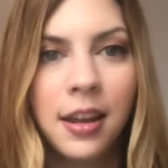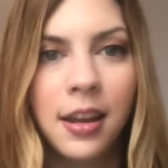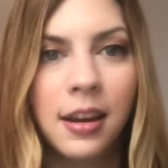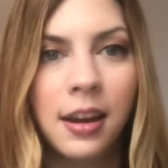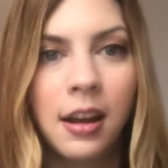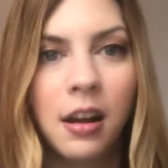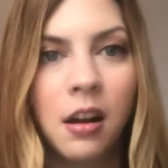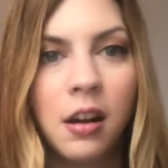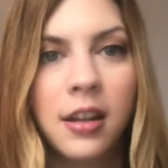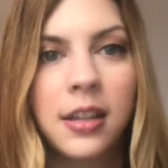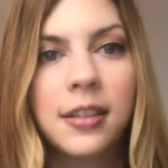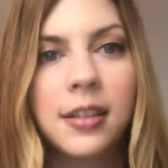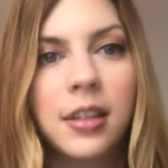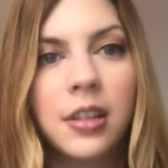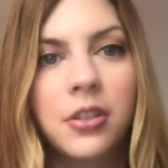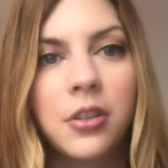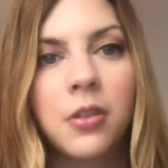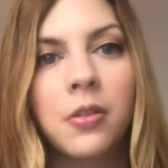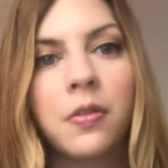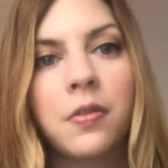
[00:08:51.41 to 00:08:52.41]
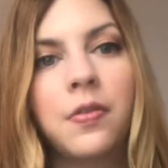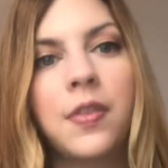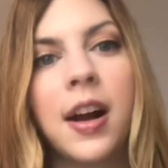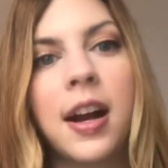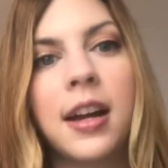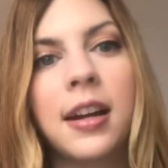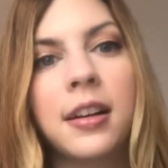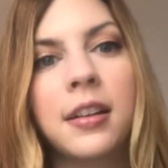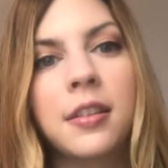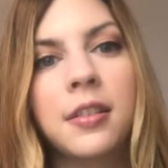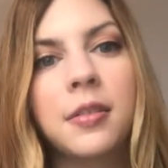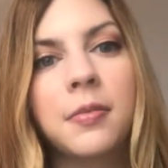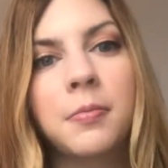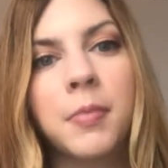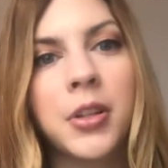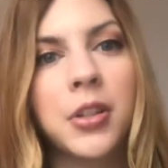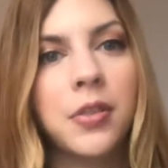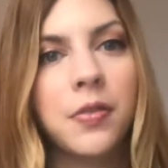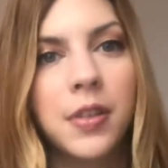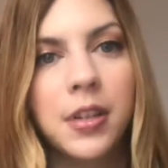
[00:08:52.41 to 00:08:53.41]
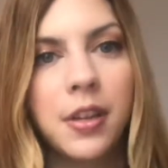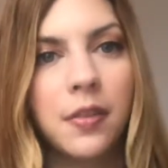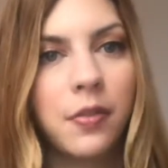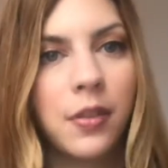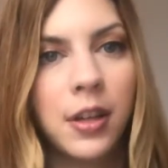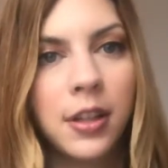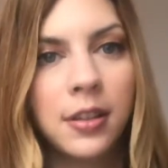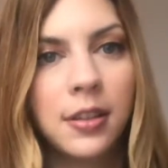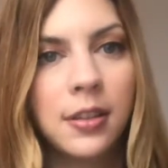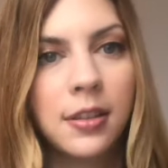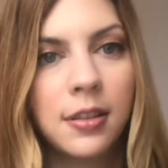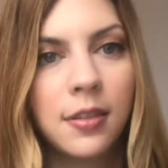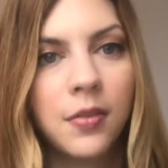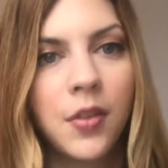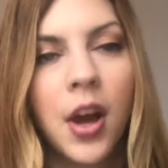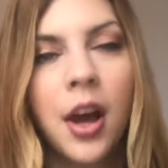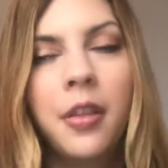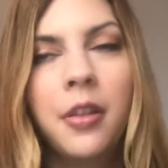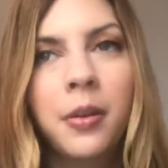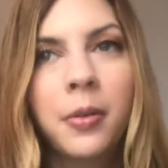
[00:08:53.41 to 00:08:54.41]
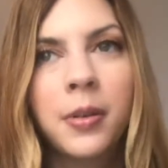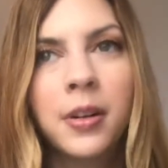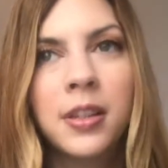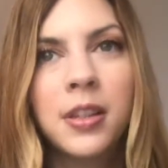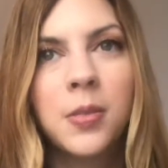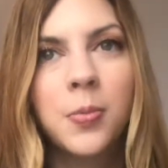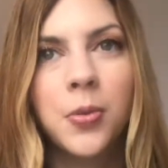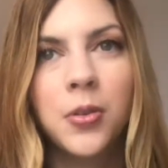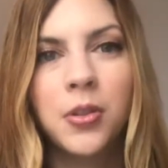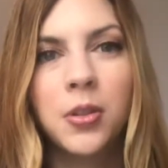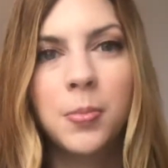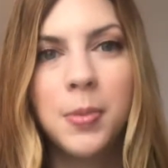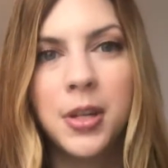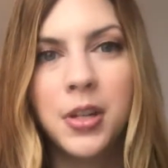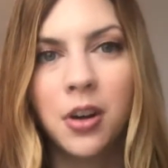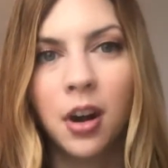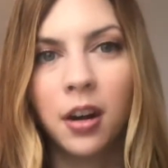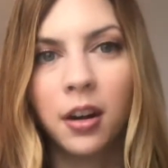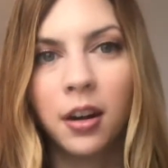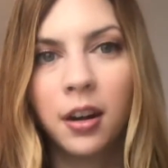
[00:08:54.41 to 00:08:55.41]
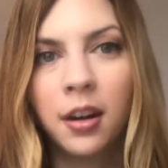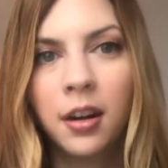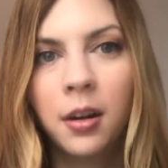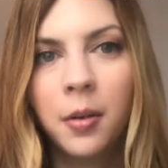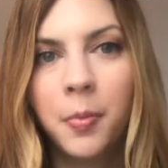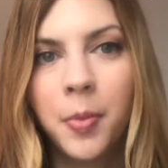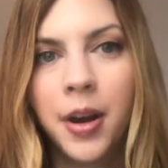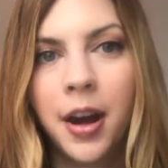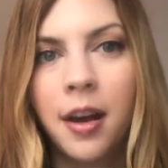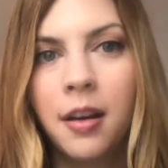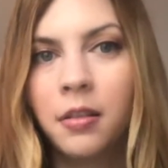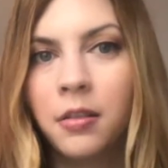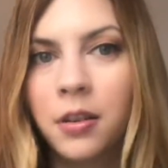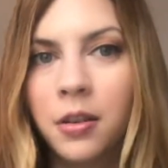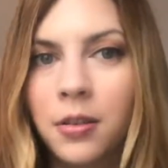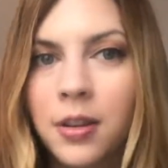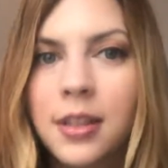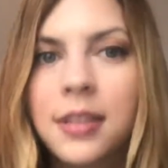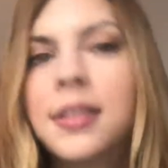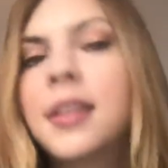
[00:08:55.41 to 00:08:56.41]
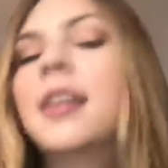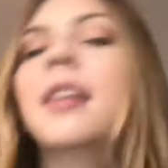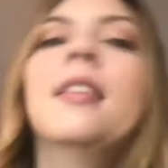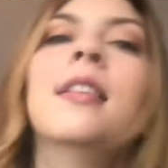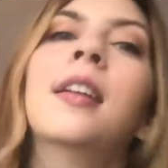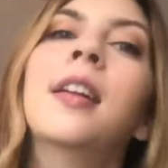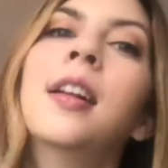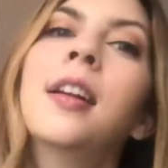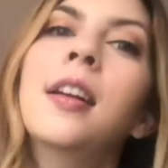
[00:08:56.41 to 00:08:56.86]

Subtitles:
And I honestly don't find much of a difference. The other one is supposed to be darker, but I don't notice it.